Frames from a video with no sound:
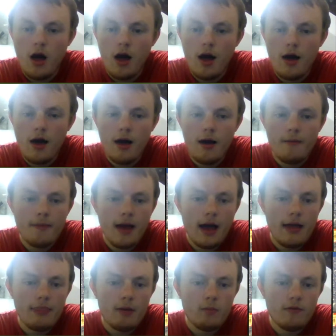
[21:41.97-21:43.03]

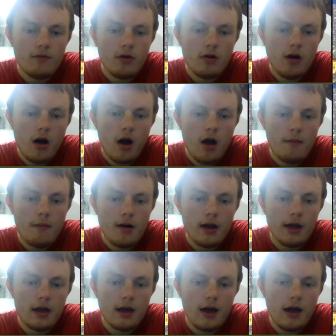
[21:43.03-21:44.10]
And then we've got, hi,
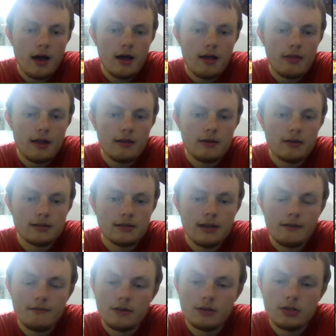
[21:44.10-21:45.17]
Mike. That looks
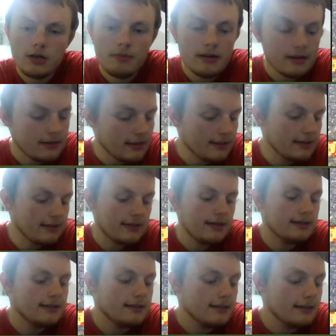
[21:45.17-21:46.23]
lovely, jubbly. It does
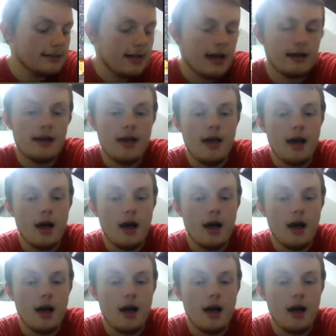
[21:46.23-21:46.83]
indeed, as I said.